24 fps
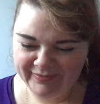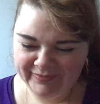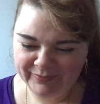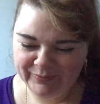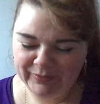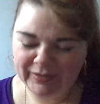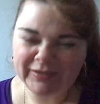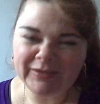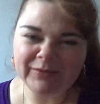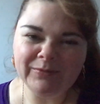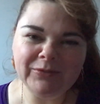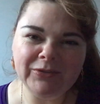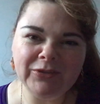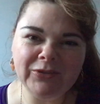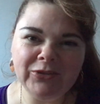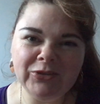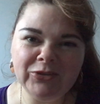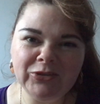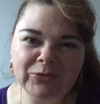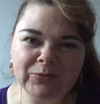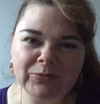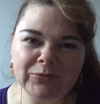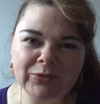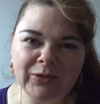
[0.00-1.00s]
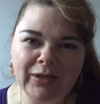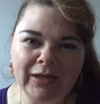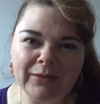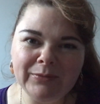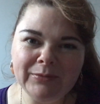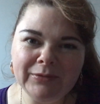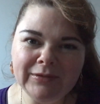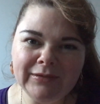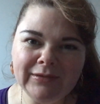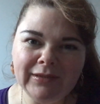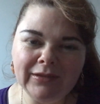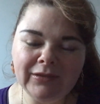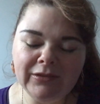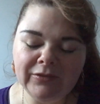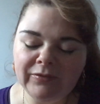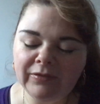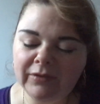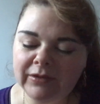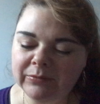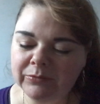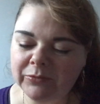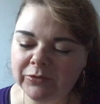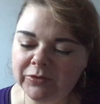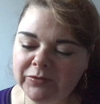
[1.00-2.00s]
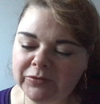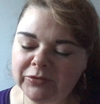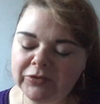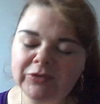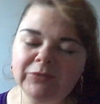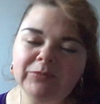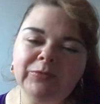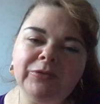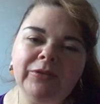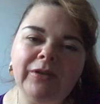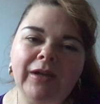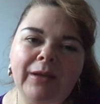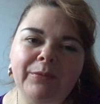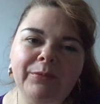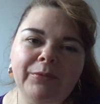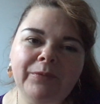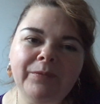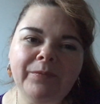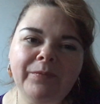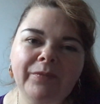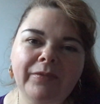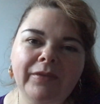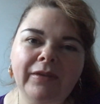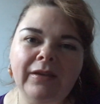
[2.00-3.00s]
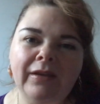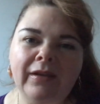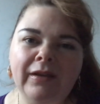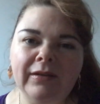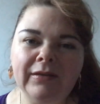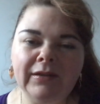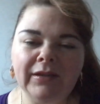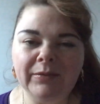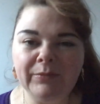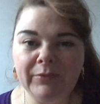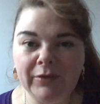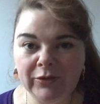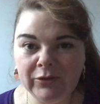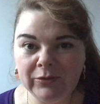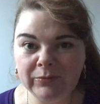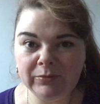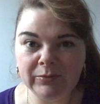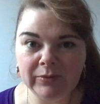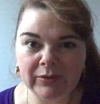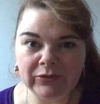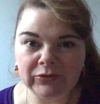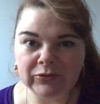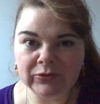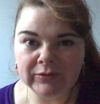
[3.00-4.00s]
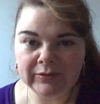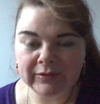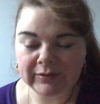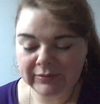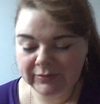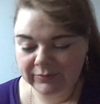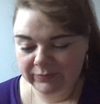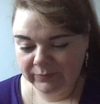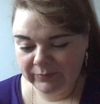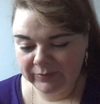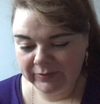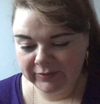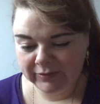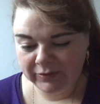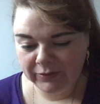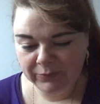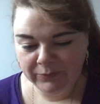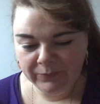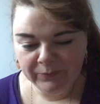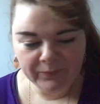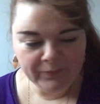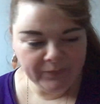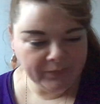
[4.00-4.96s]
Welcome to new subscribers, thank you very much for subscribing, and I hope you enjoy this video.